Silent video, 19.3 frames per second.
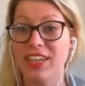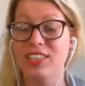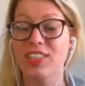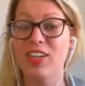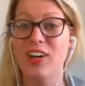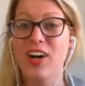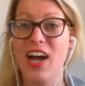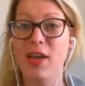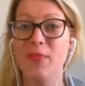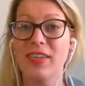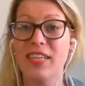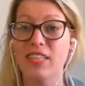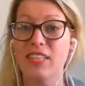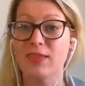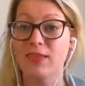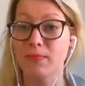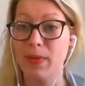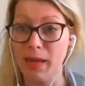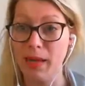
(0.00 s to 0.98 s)
So I'm in
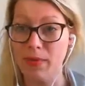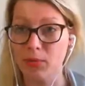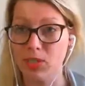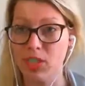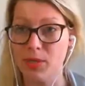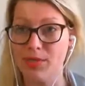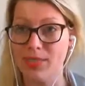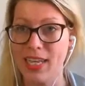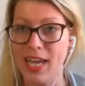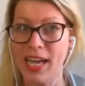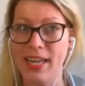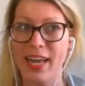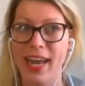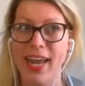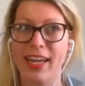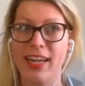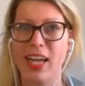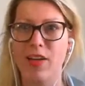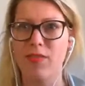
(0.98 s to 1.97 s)
this paid membership site,
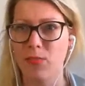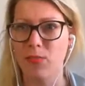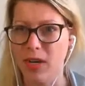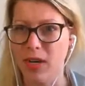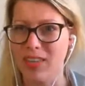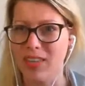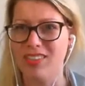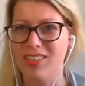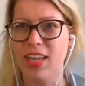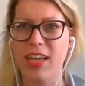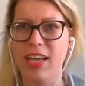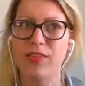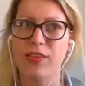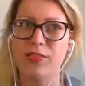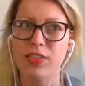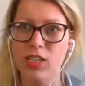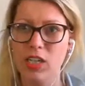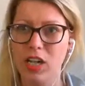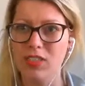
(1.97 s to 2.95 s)
and every month it's like
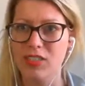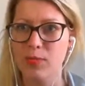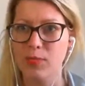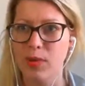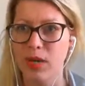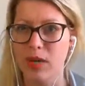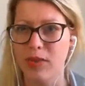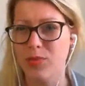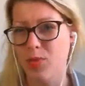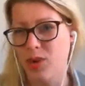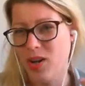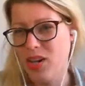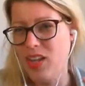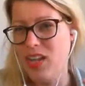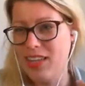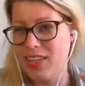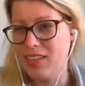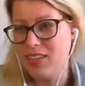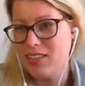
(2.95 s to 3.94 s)
$50 a month. Well,
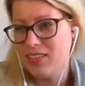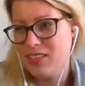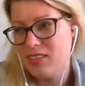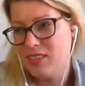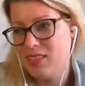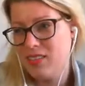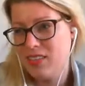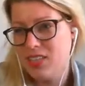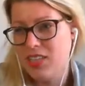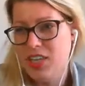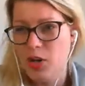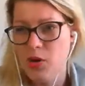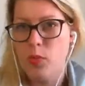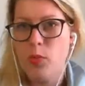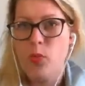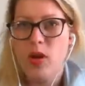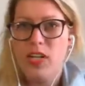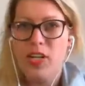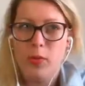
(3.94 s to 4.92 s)
like, you know,
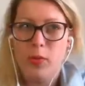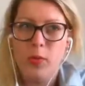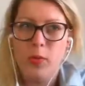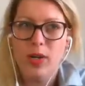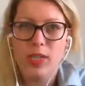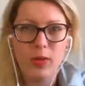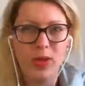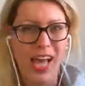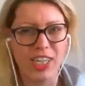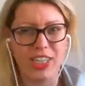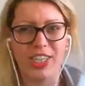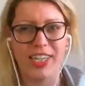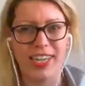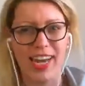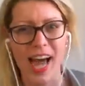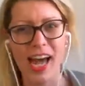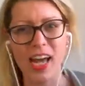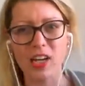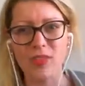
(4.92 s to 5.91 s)
what do I actually
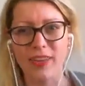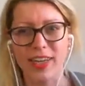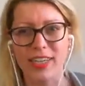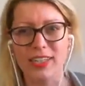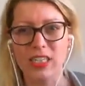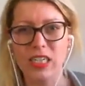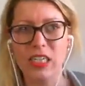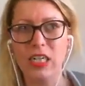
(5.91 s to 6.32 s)
get out of it?